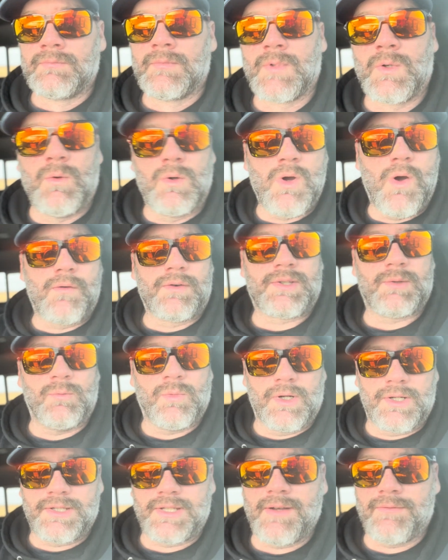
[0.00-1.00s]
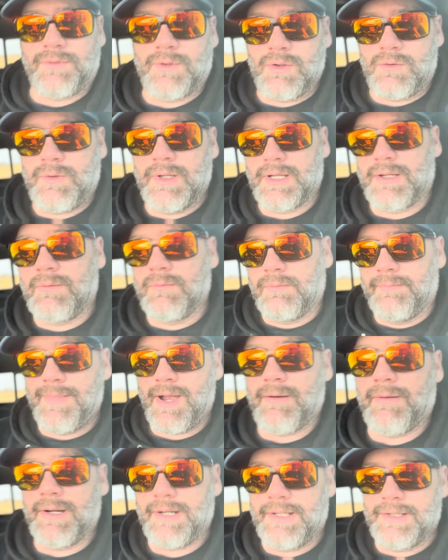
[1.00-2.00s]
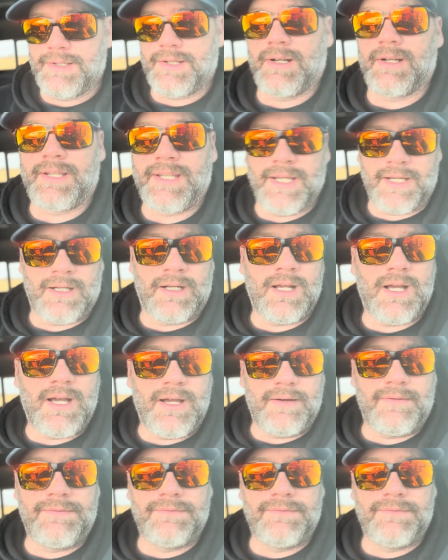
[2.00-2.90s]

We'll go over some work stuff real quick. About ready to start kicking off.